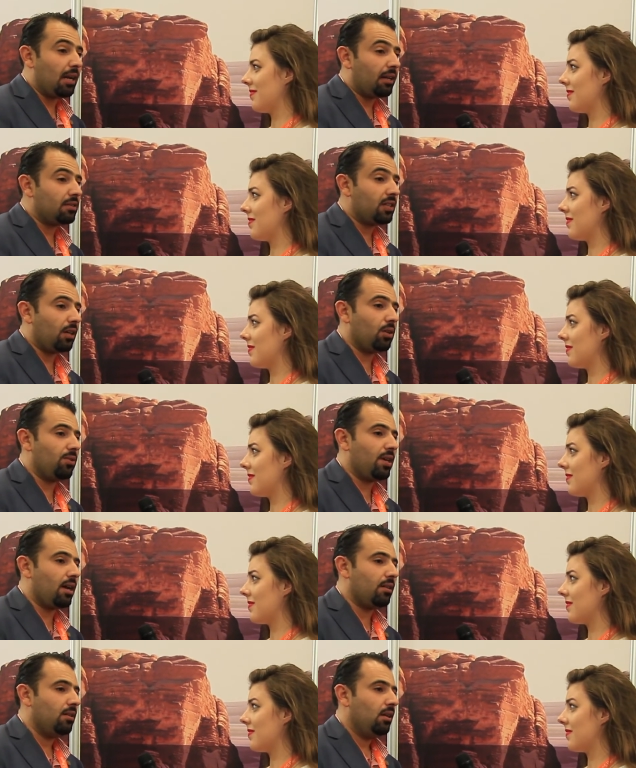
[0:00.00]
Speaker 1: I can tell you
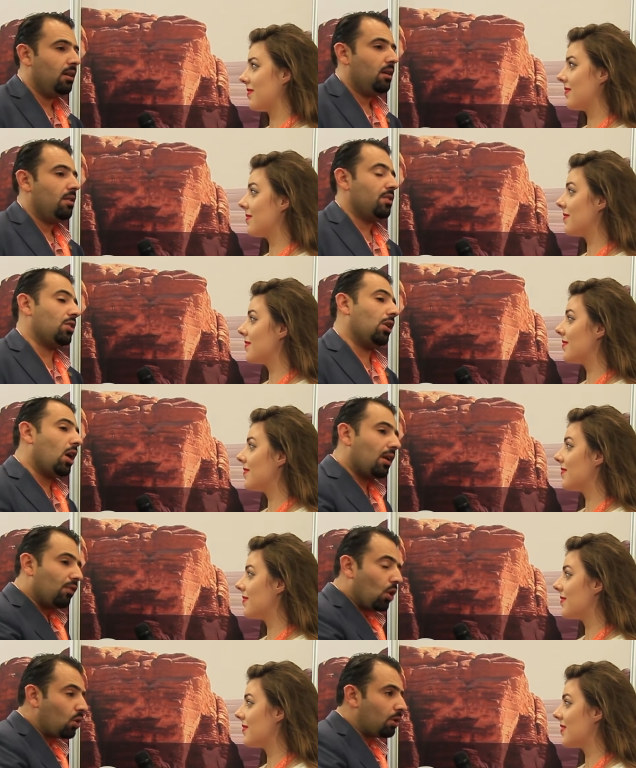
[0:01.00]
that there's a lot
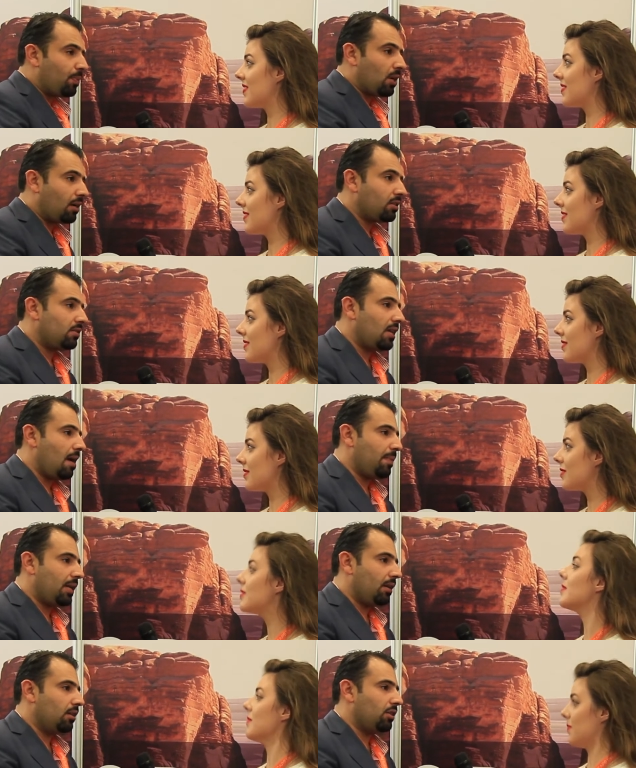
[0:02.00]
of local productions
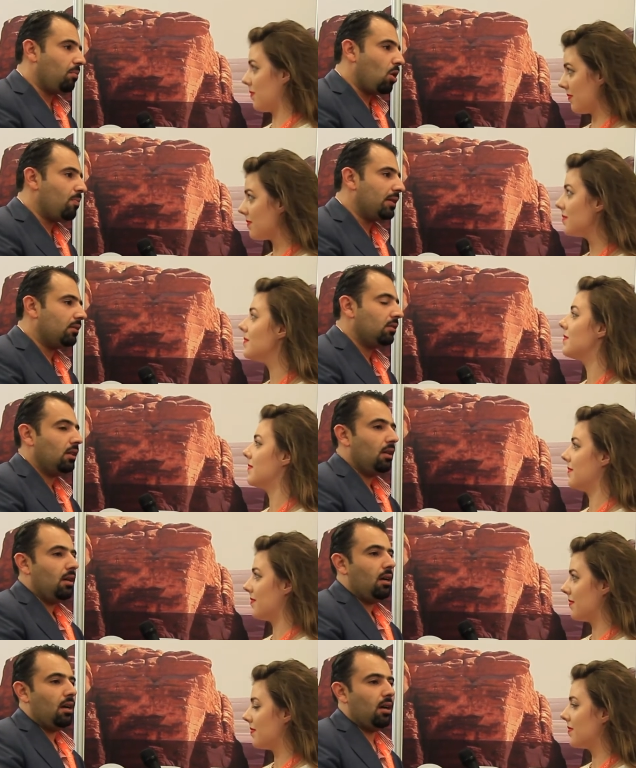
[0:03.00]
happening at the moment.
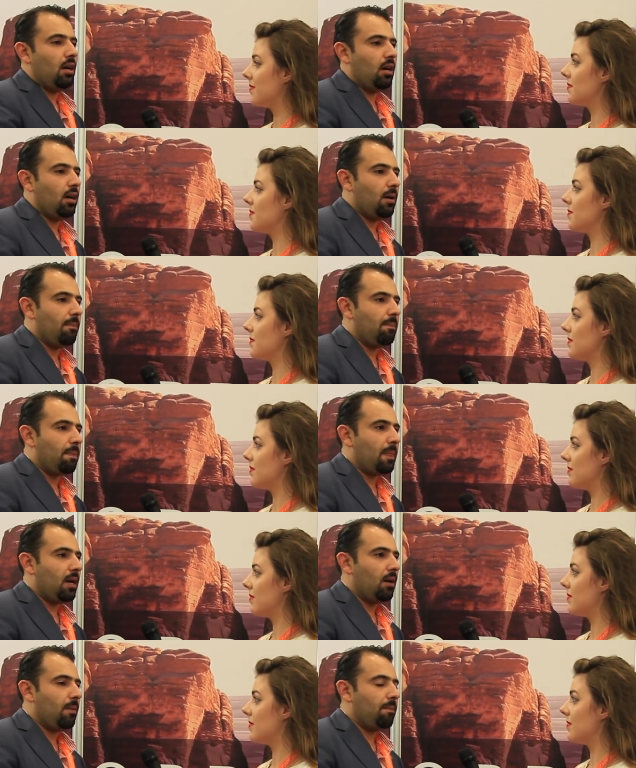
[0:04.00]

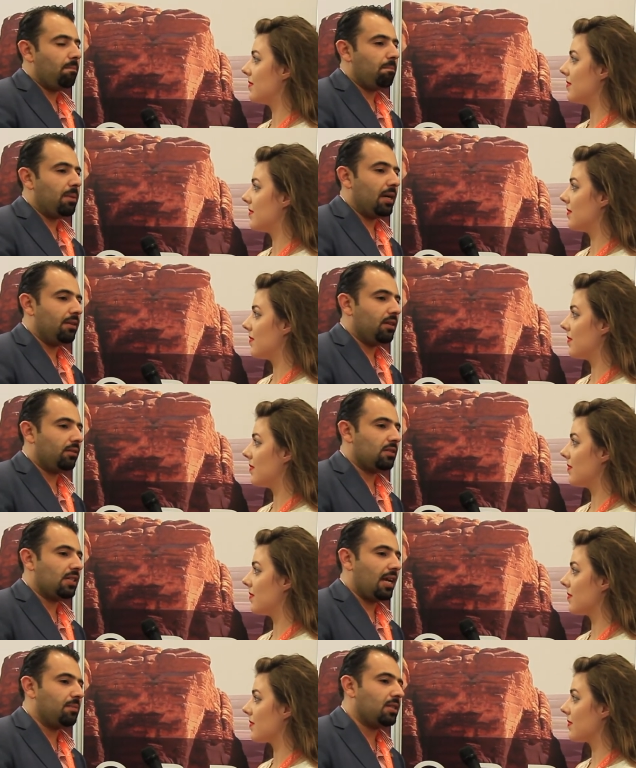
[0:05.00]
But at
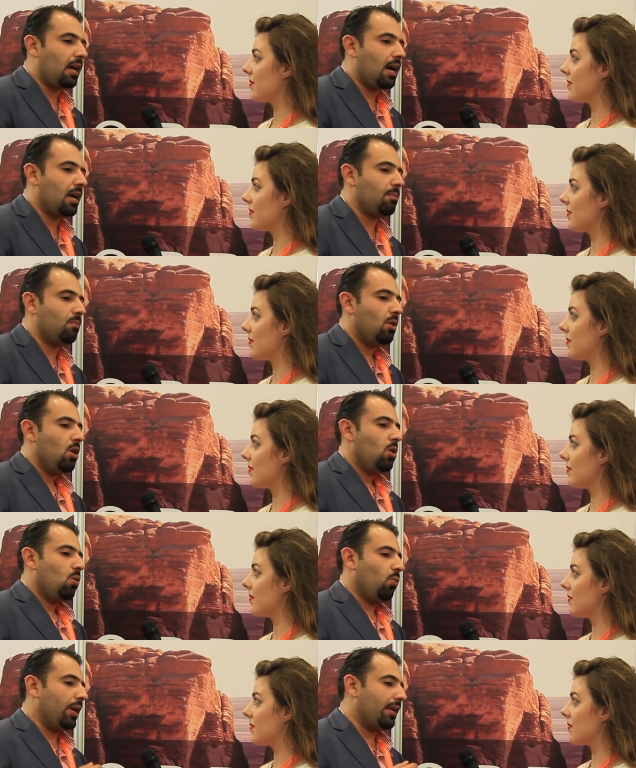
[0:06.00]
the same time,
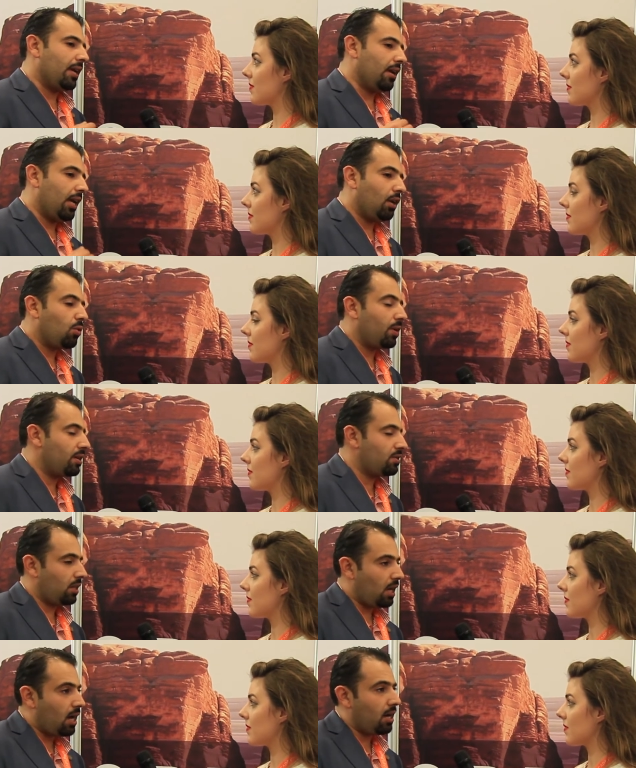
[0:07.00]
we get
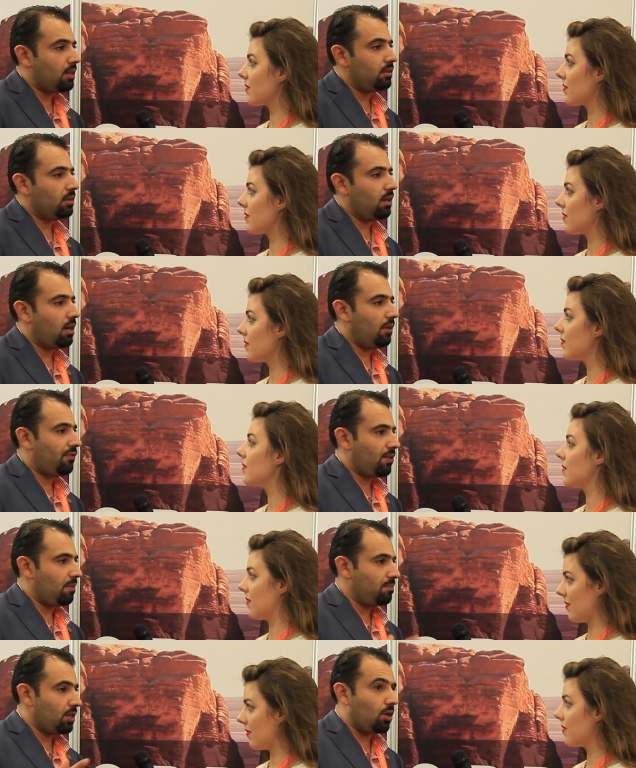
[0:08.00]
inquiries a lot
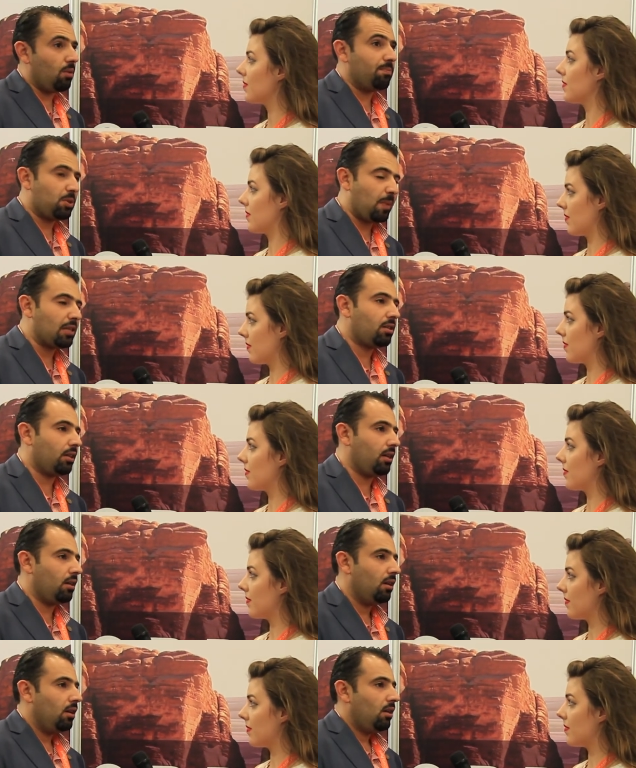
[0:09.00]
from
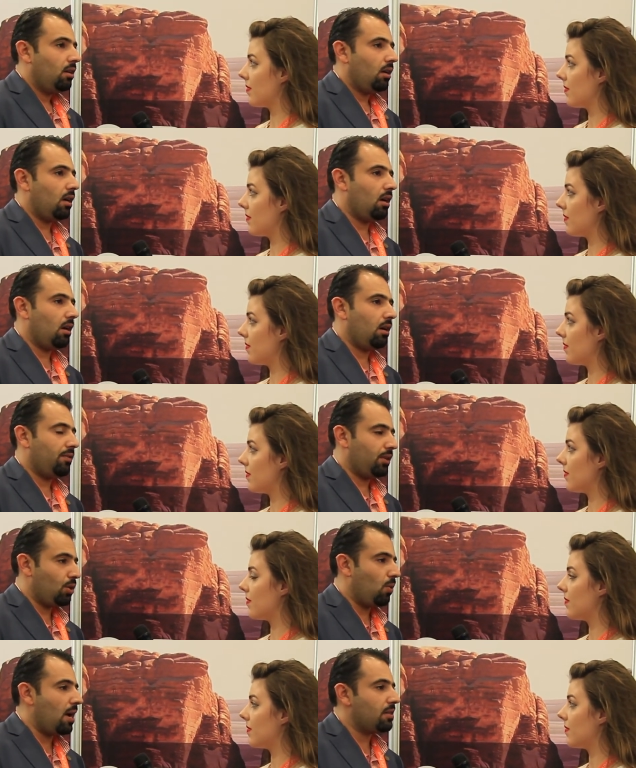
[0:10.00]
especially the
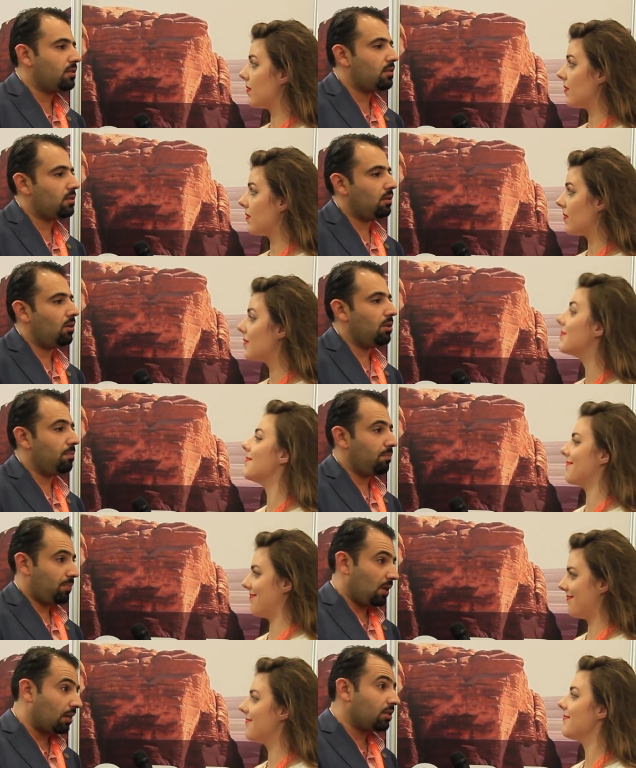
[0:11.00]
U.S. on
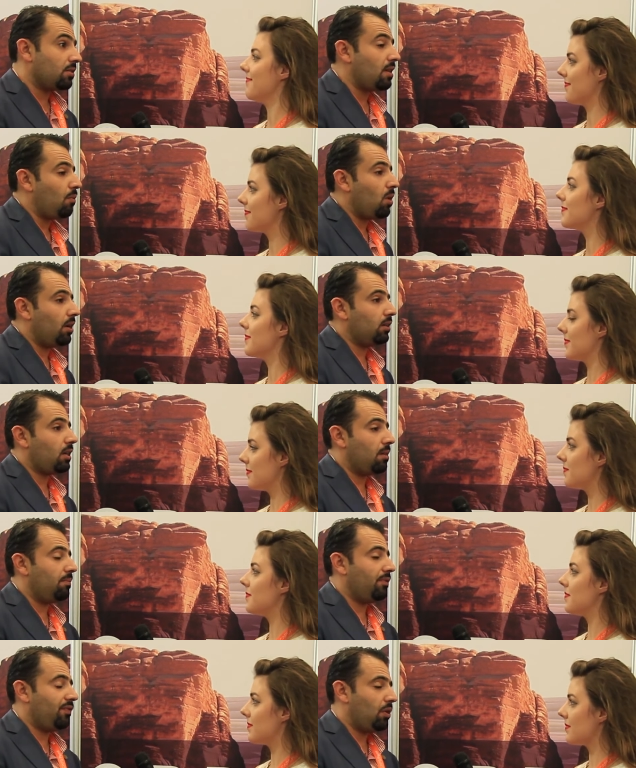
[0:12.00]
productions that want to
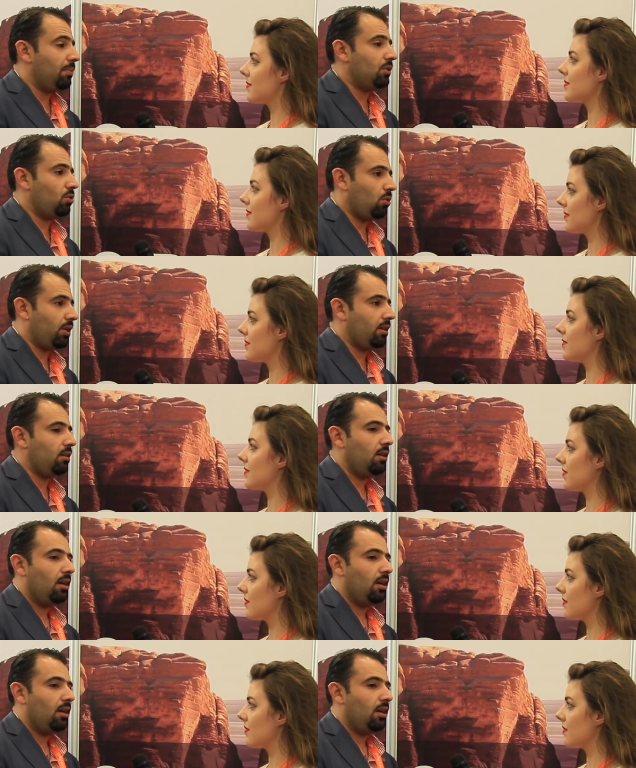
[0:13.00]
come and film in Jordan.